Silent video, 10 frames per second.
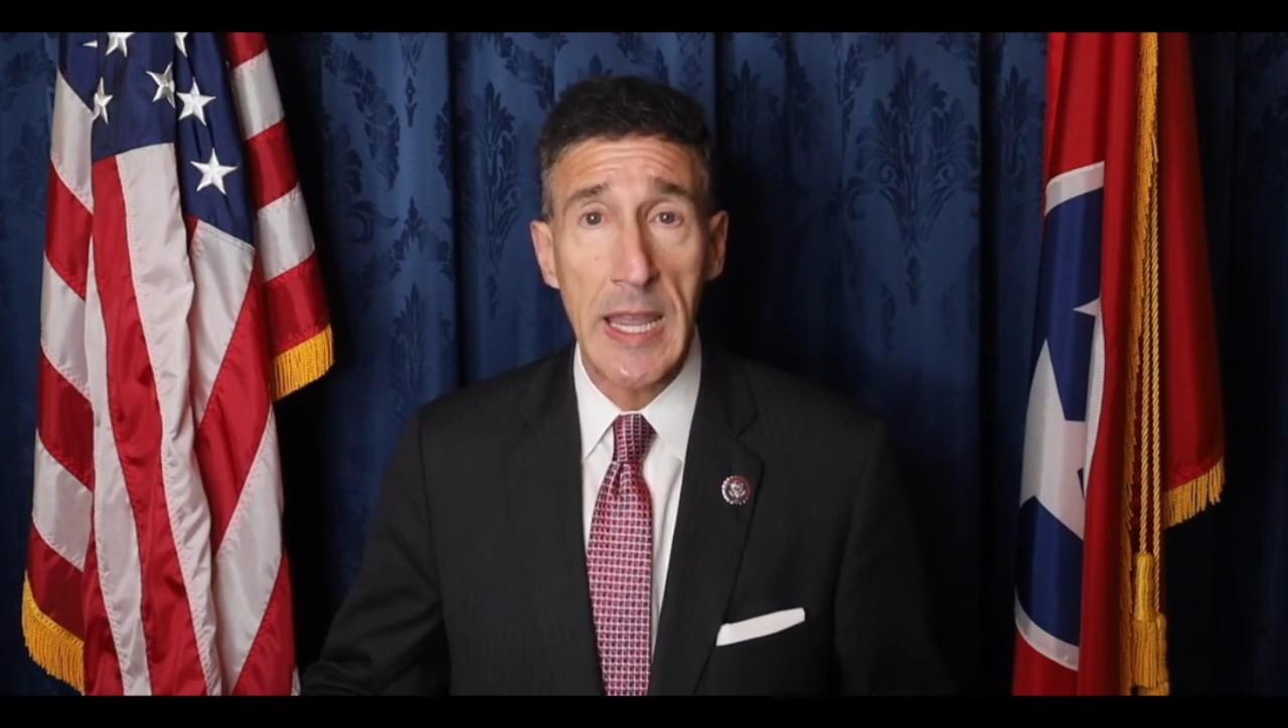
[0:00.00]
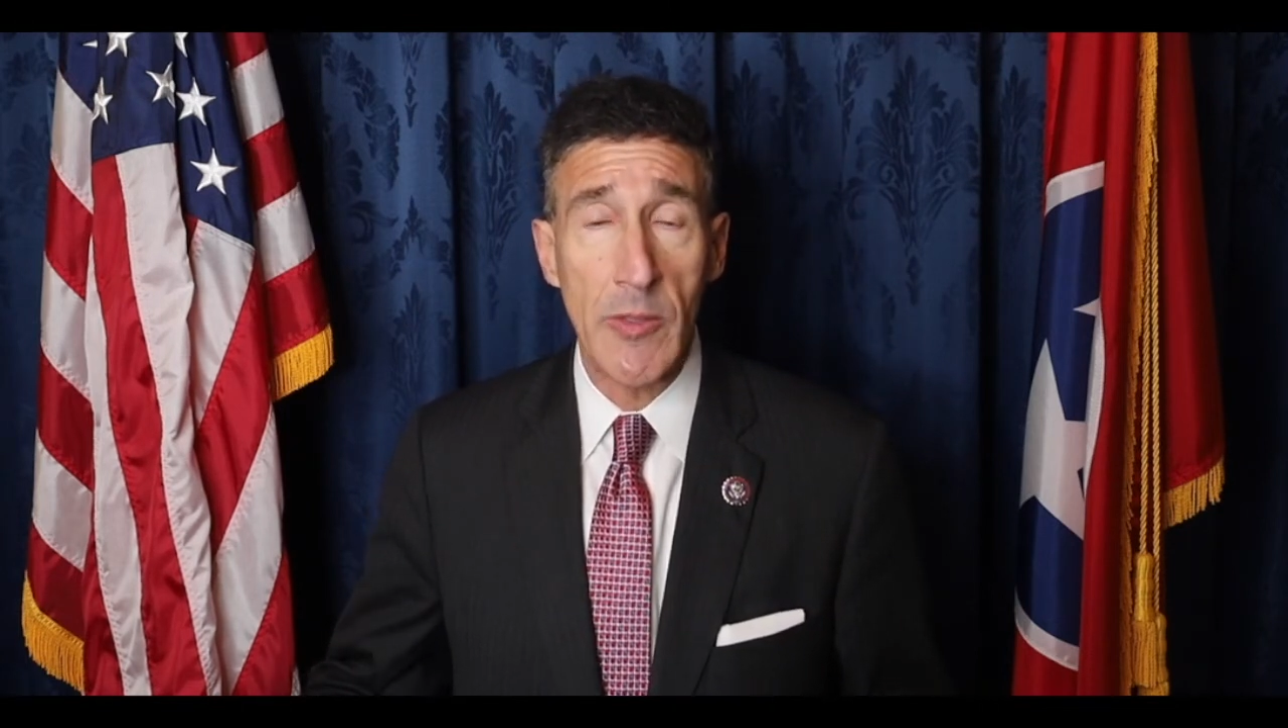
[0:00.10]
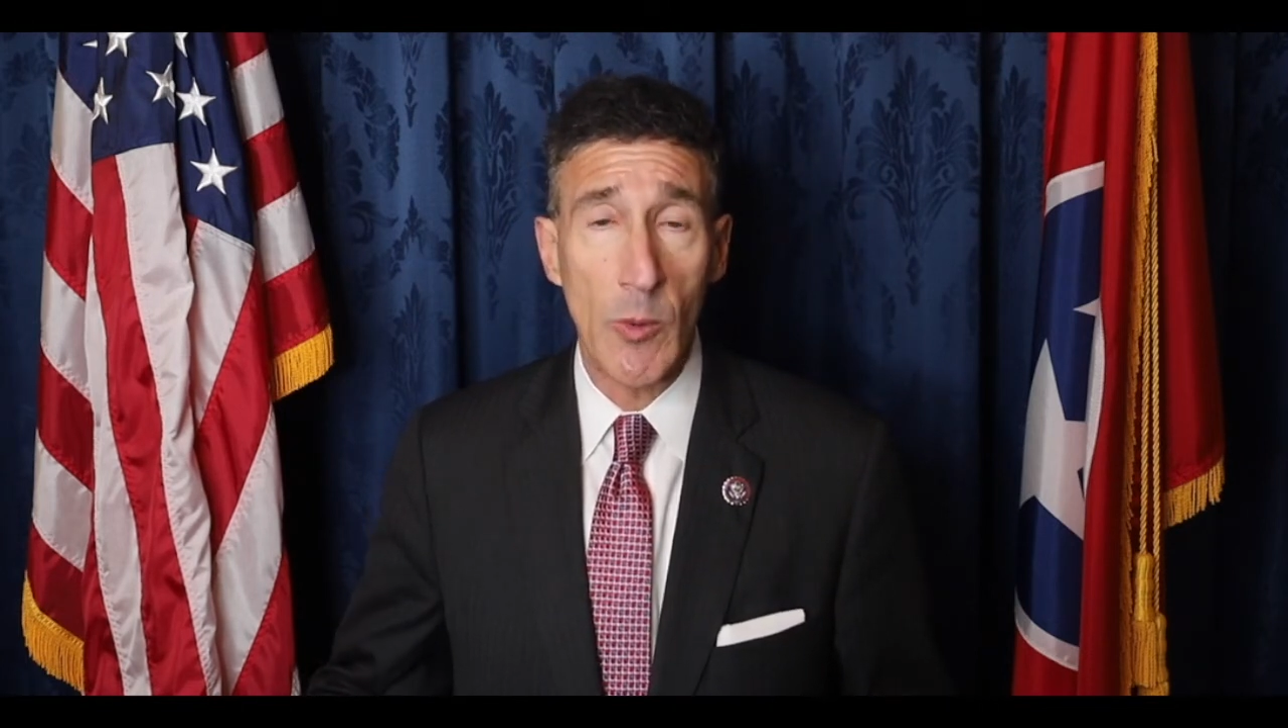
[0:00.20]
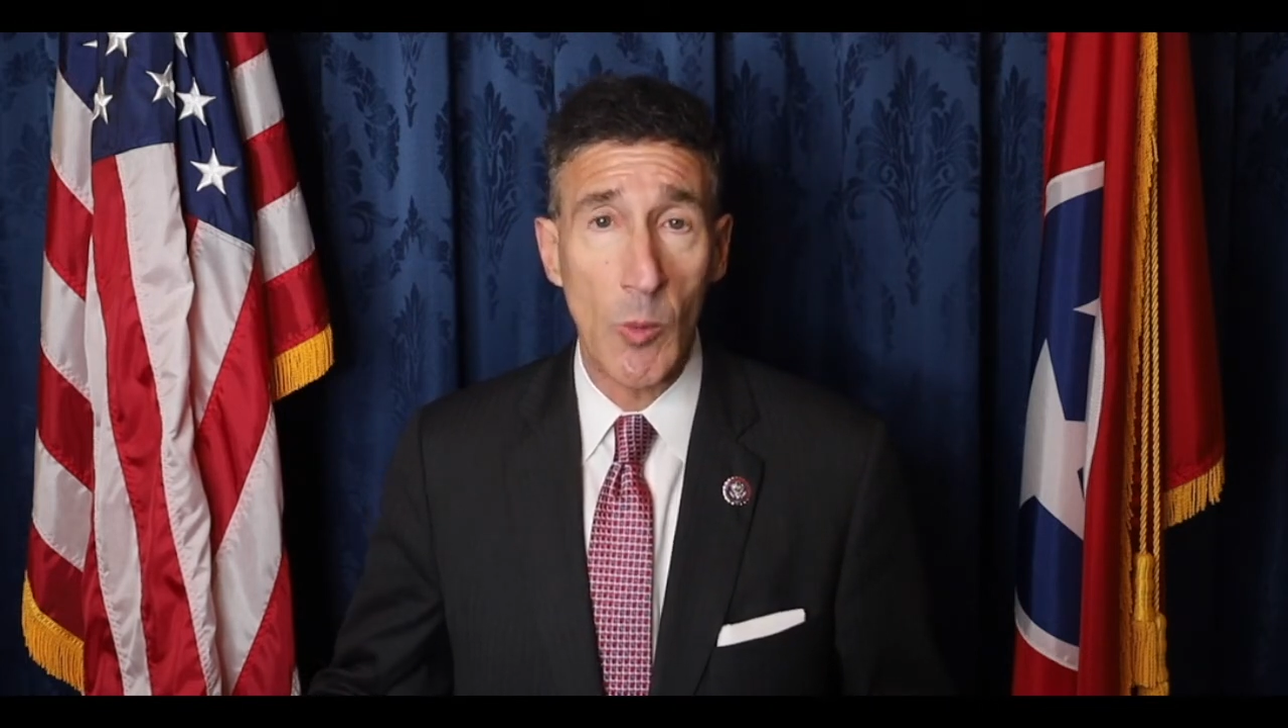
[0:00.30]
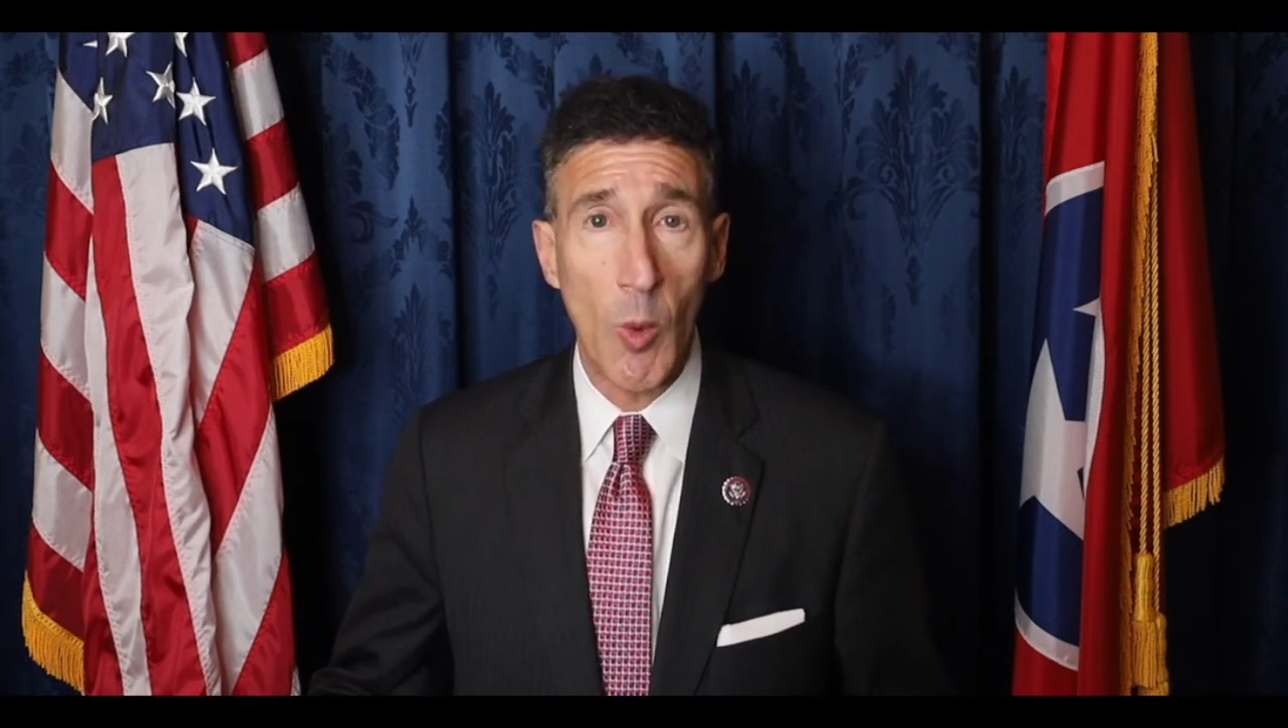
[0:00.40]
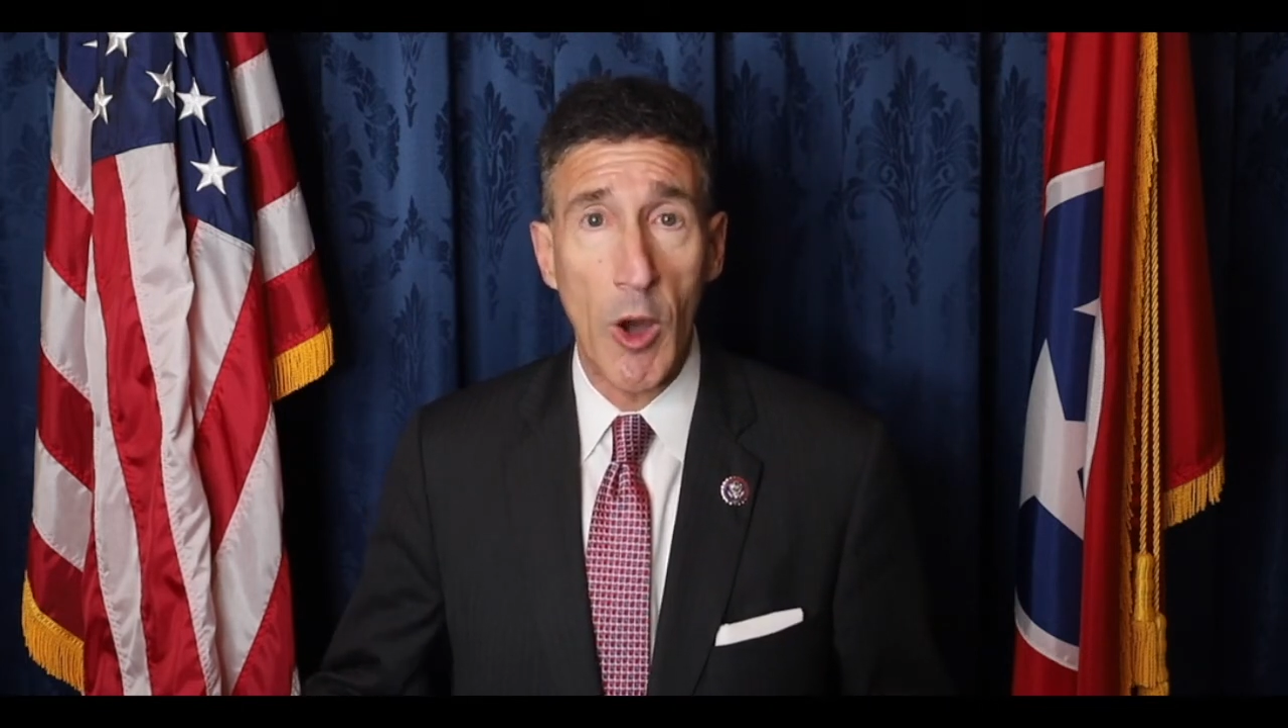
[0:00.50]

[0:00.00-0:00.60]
either in